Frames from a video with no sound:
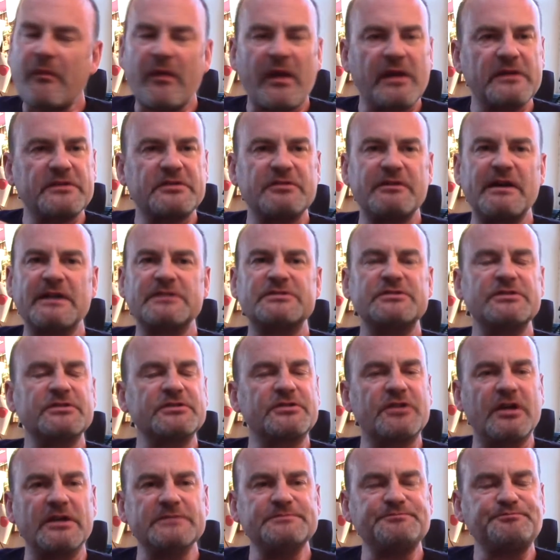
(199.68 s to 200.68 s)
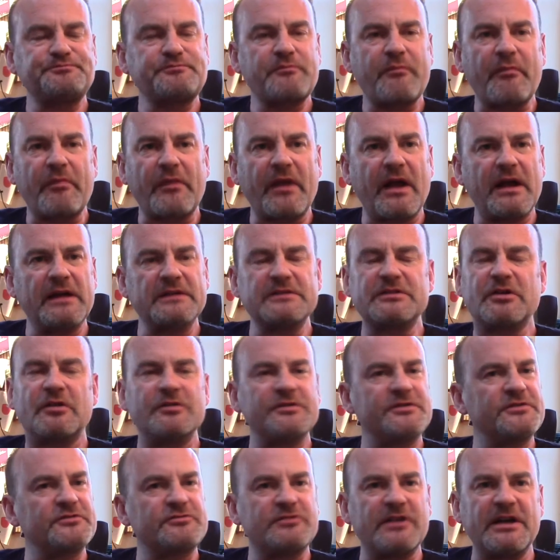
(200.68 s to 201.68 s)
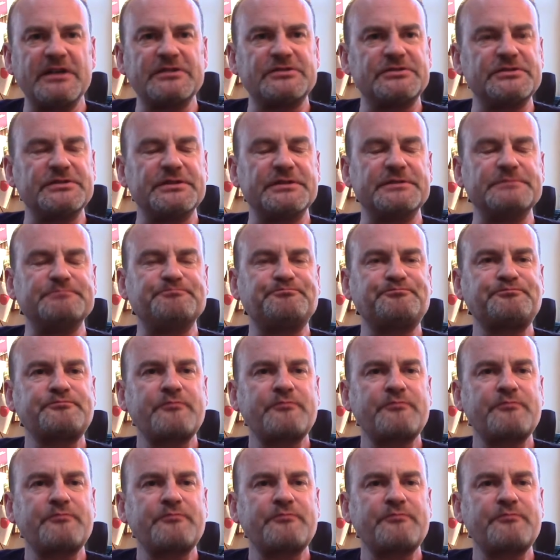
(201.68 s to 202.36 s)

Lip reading: direction and concentration, and